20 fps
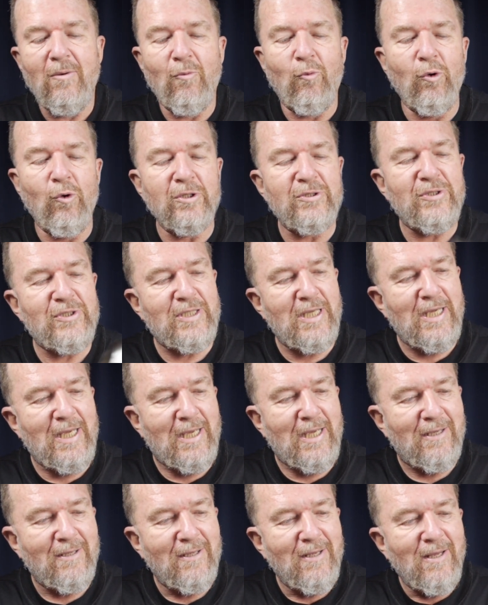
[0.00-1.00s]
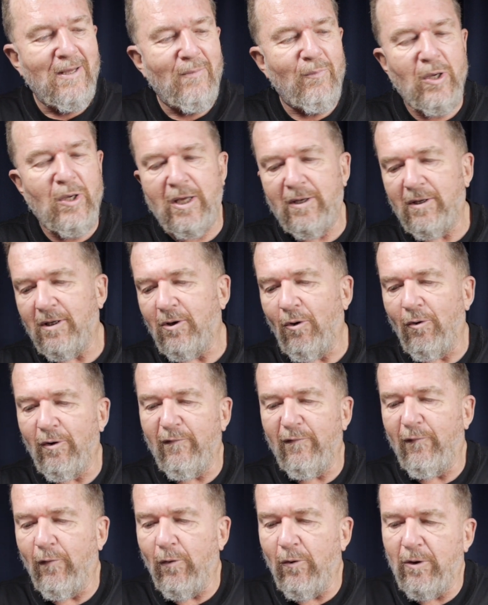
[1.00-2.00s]
We'll see. But
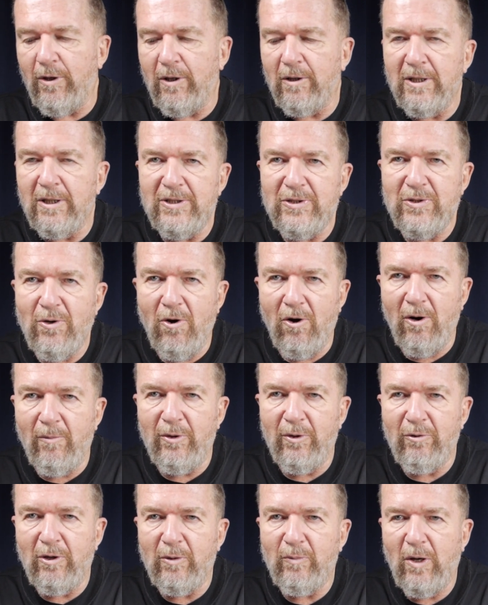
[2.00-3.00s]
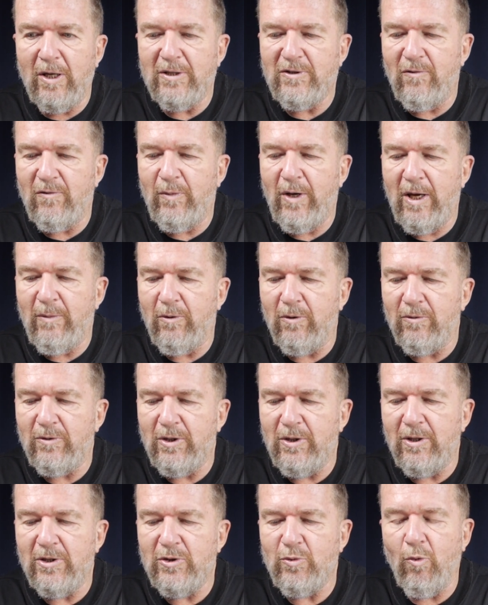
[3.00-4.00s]
going forward, at least Harman Direct Positive paper
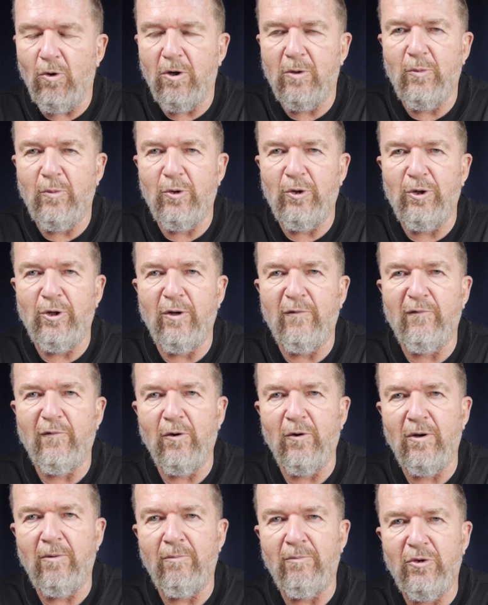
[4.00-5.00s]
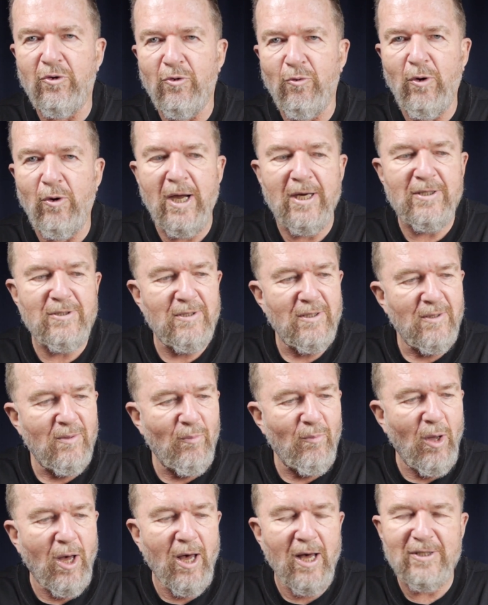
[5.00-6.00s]
does work pretty good for um, direct
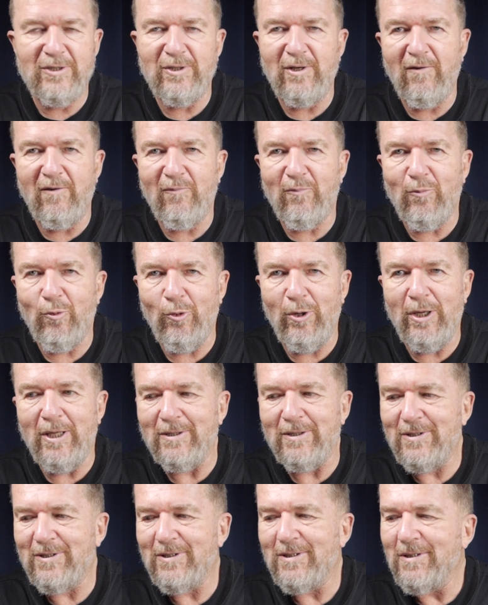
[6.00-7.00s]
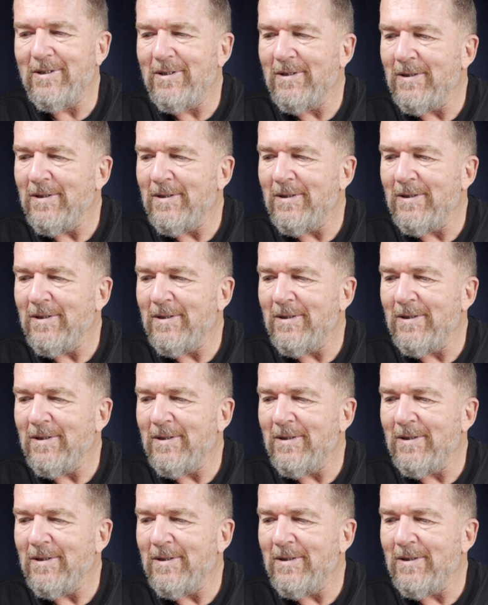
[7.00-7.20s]
positive prints.